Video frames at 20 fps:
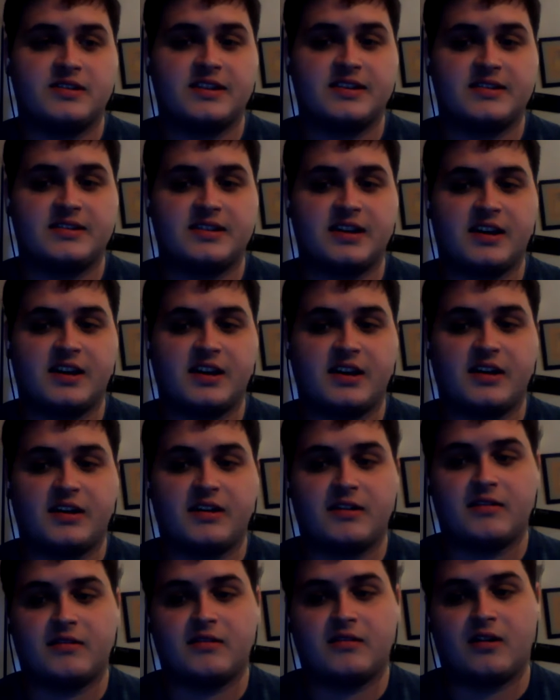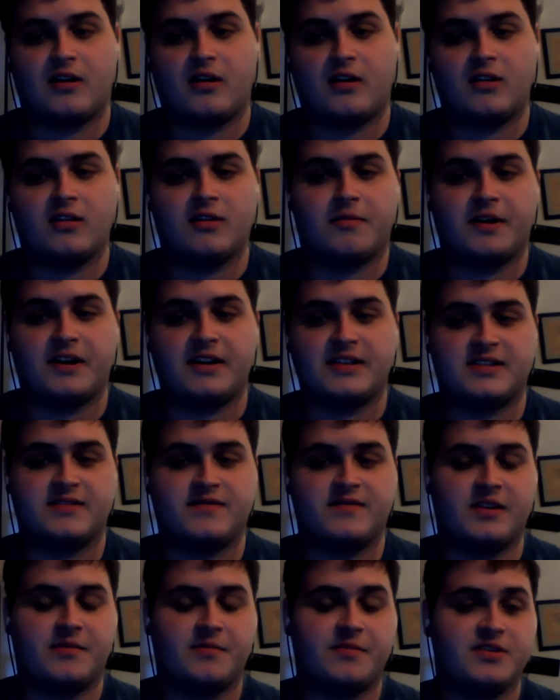Let's say all of the
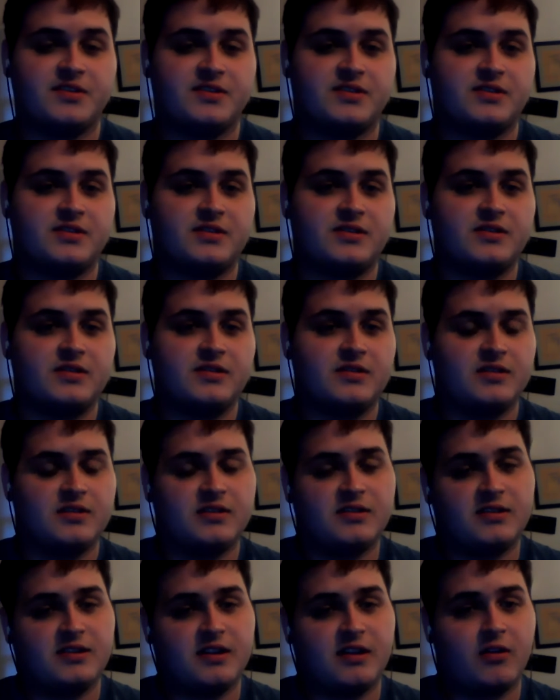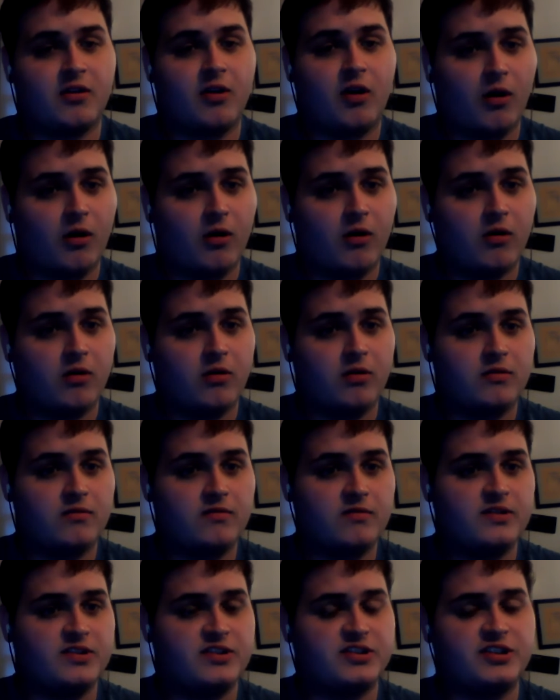positive numbers that are whole,
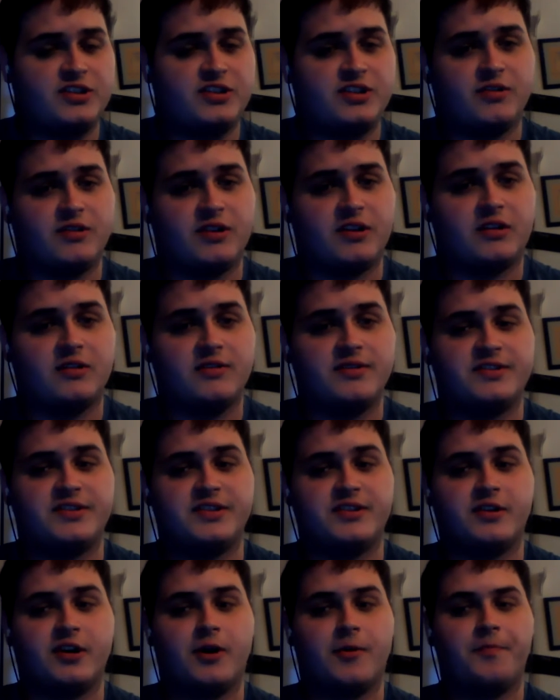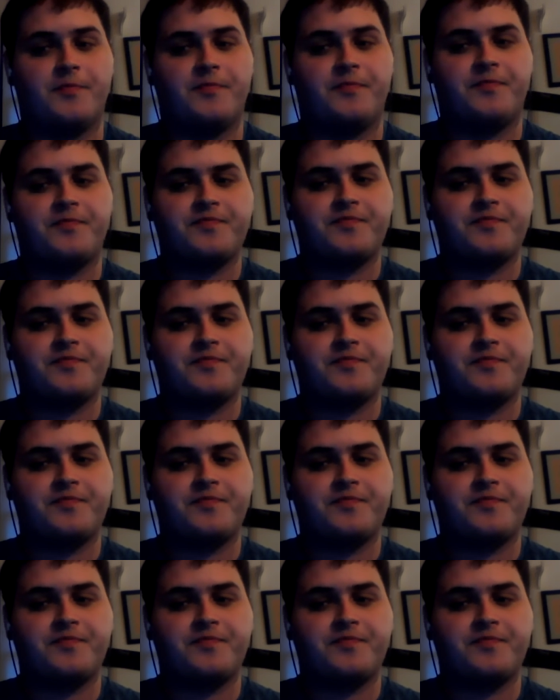which don't include zero.